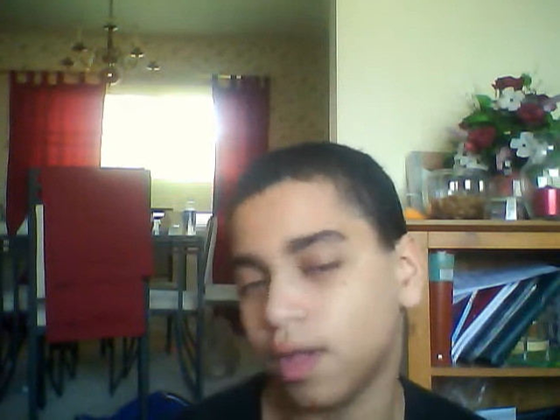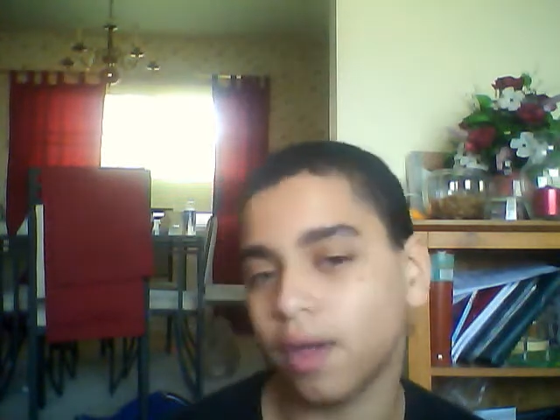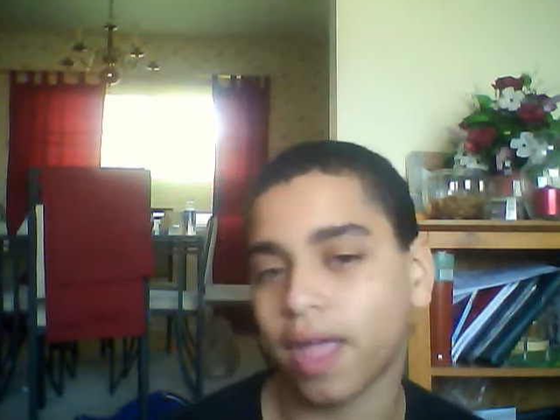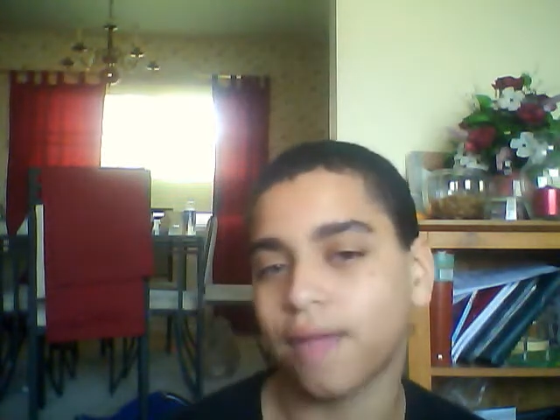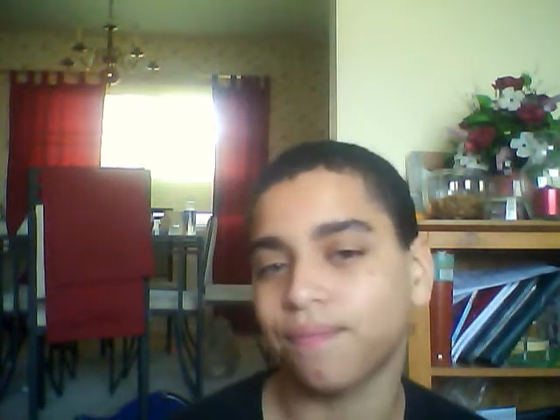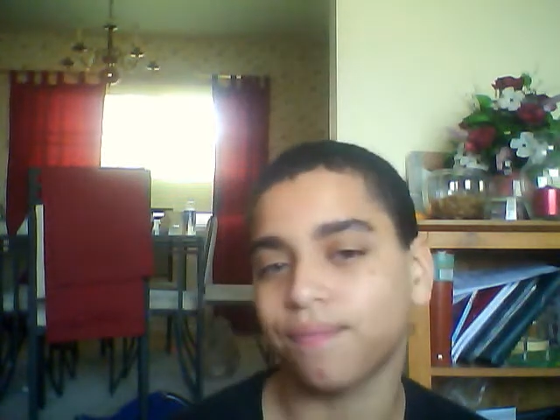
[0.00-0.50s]

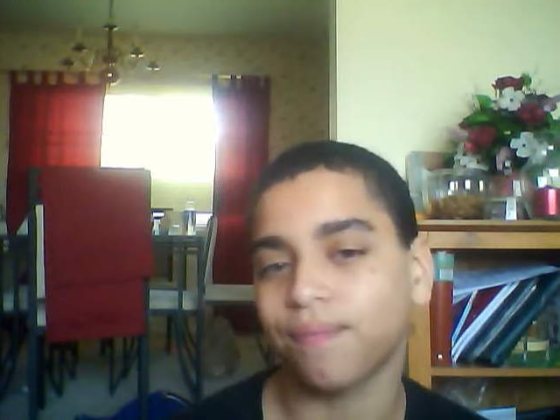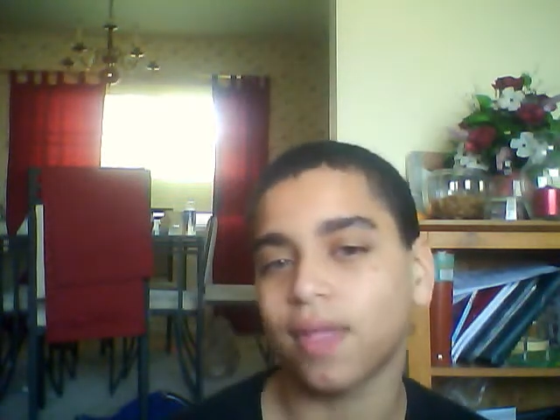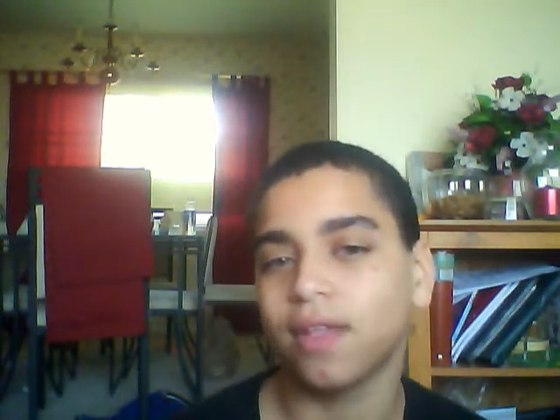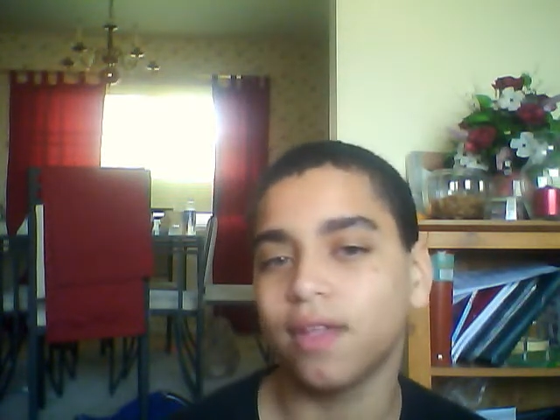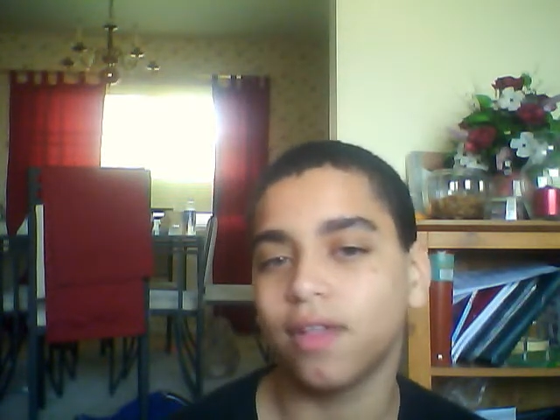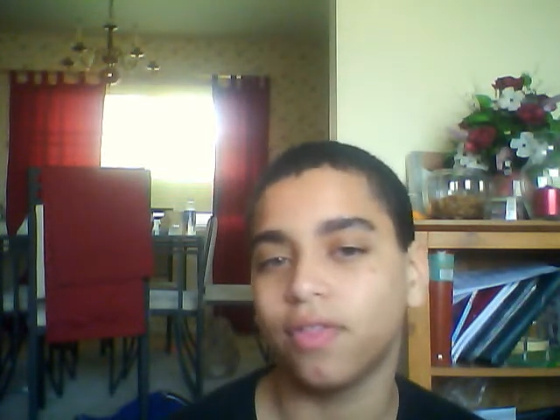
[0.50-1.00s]
Okay,
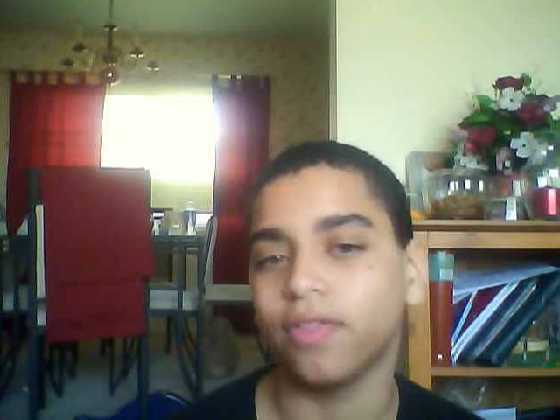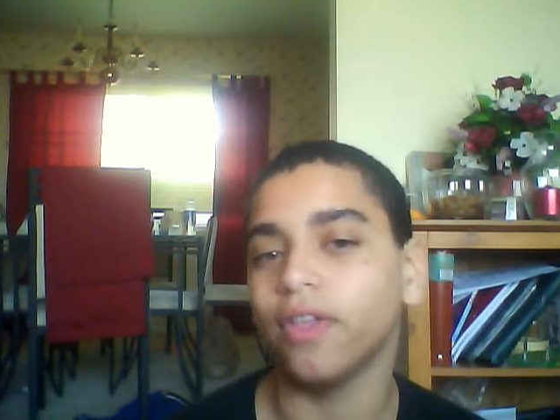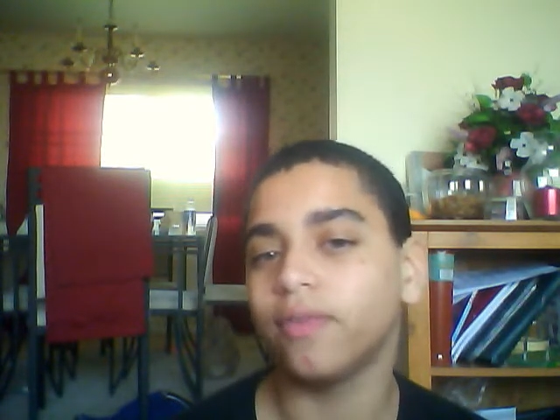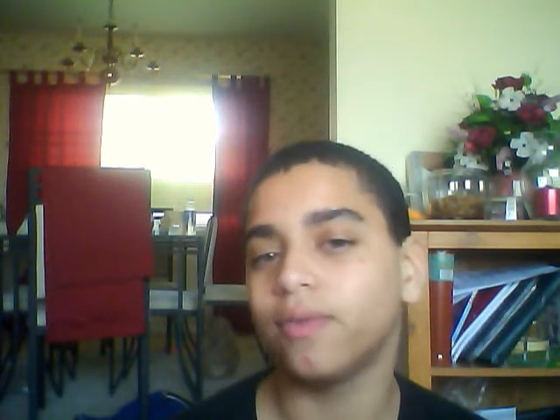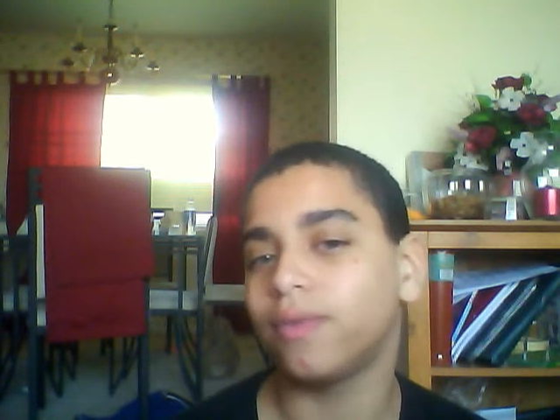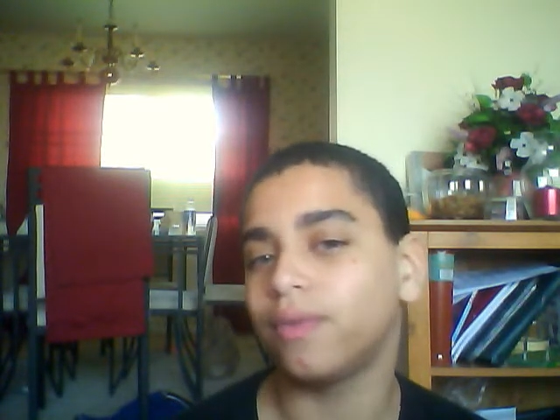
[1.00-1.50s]

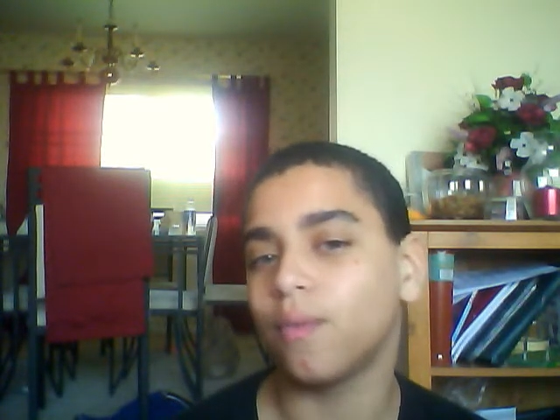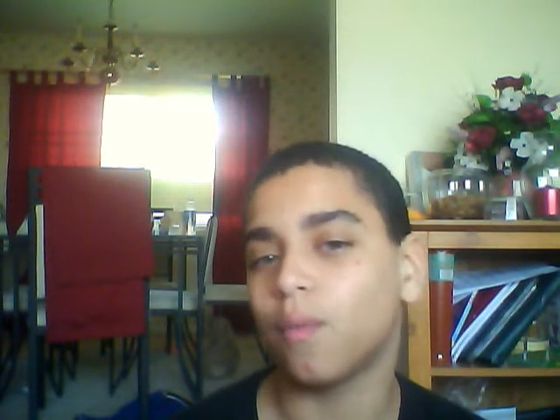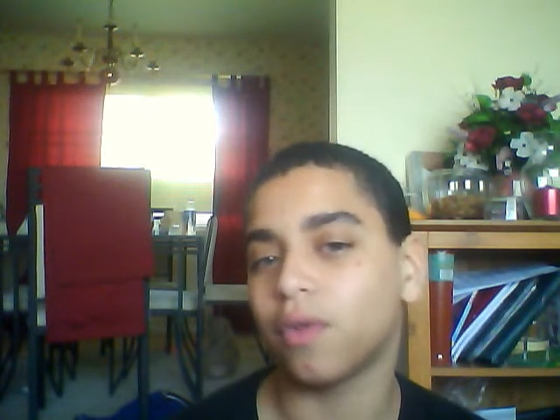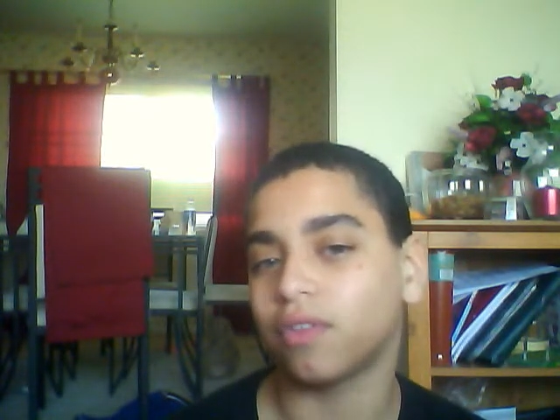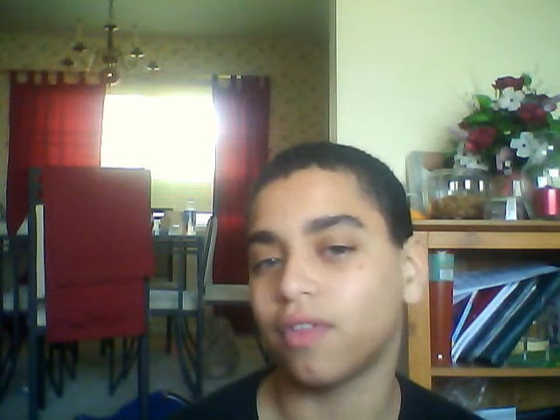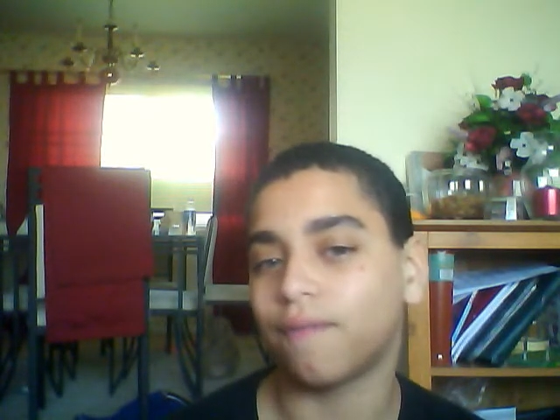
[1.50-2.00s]
this
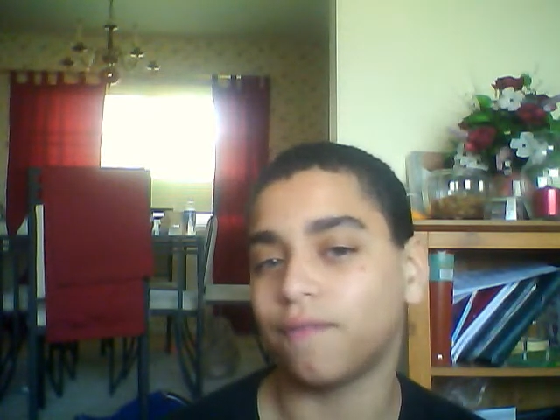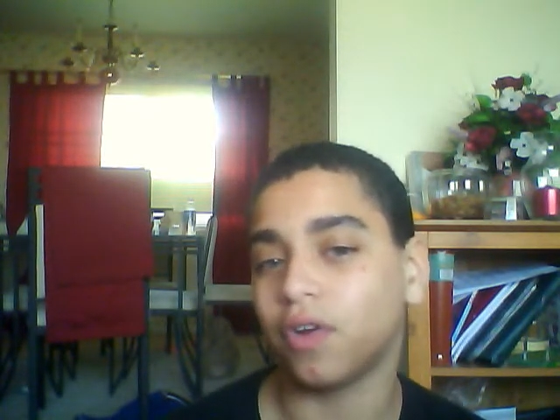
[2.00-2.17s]
was the